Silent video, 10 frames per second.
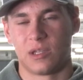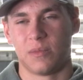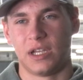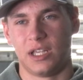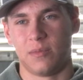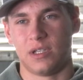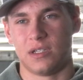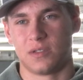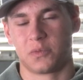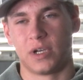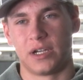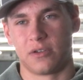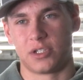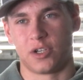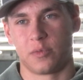My name is Ryder
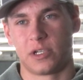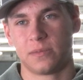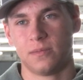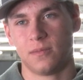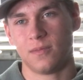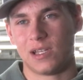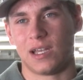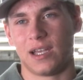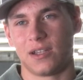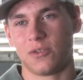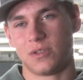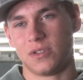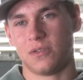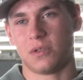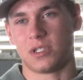Chatterbuck. I go
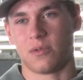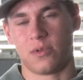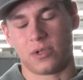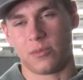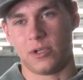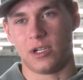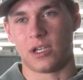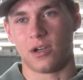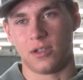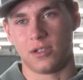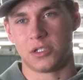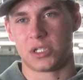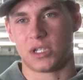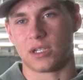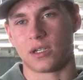to Assiniboine Community
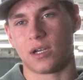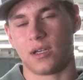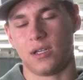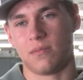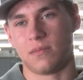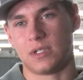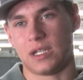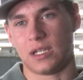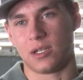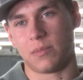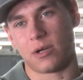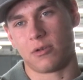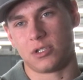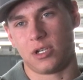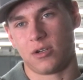College and I am taking
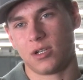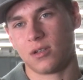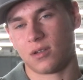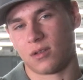power engineering.